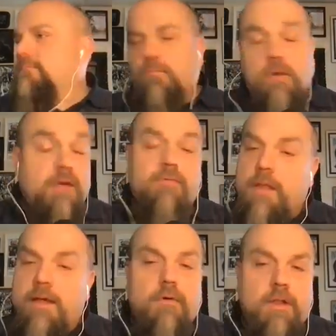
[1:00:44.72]
whatever
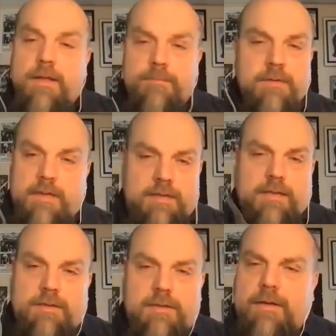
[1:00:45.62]
level. I'm
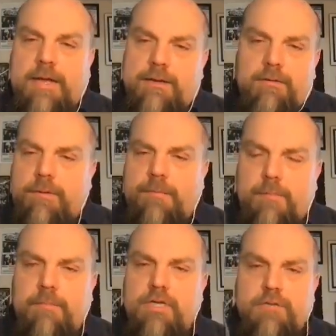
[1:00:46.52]

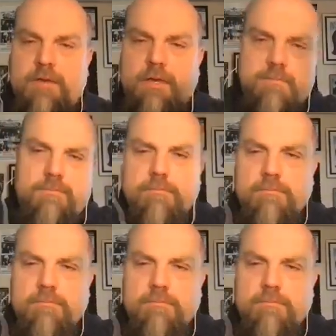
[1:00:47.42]
not much of a,